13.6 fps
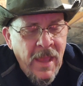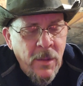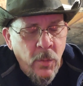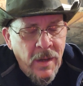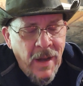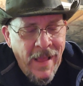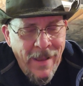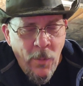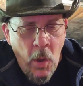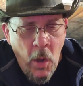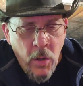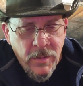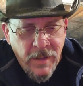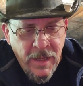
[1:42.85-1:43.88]
when I
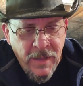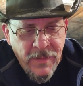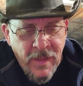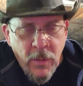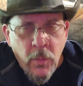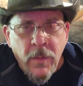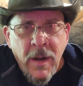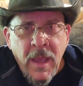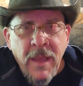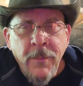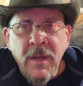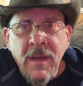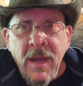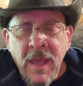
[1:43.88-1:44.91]
walked in, they were
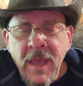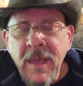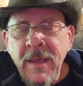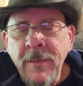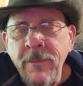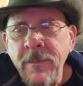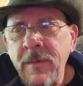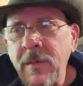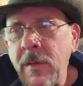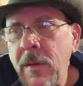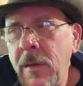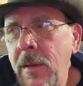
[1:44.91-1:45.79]
naming names